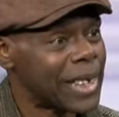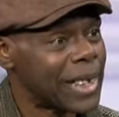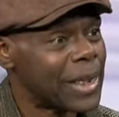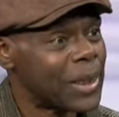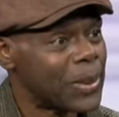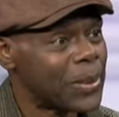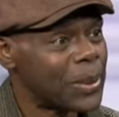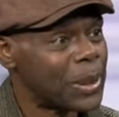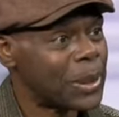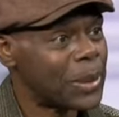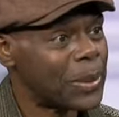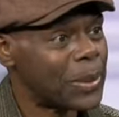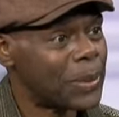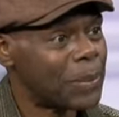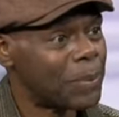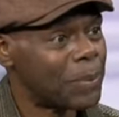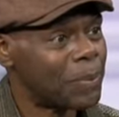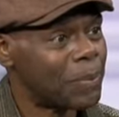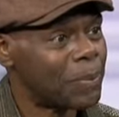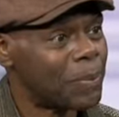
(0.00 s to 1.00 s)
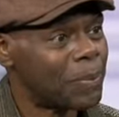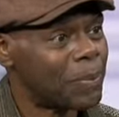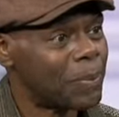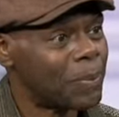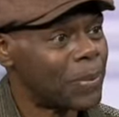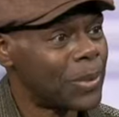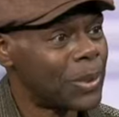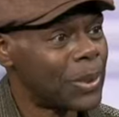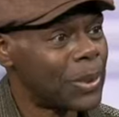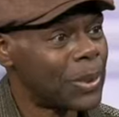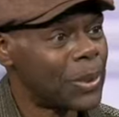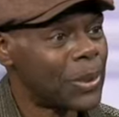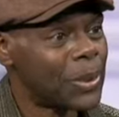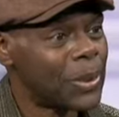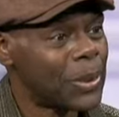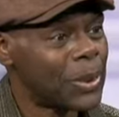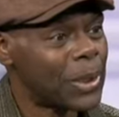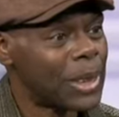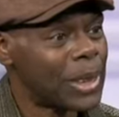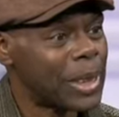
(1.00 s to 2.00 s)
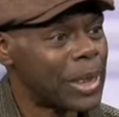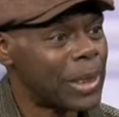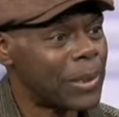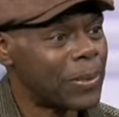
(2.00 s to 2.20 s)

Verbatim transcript: that one, you do not